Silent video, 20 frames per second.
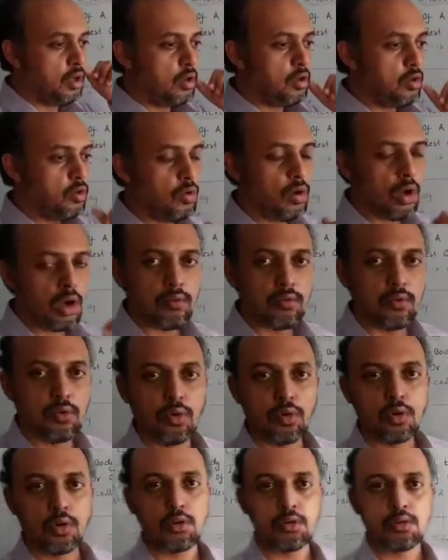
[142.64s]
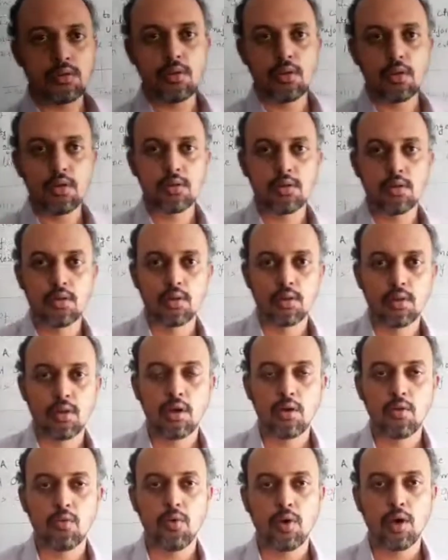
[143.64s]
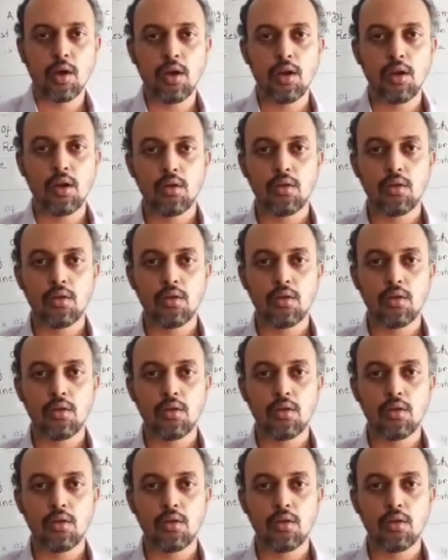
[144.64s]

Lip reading: You have noticed this, that while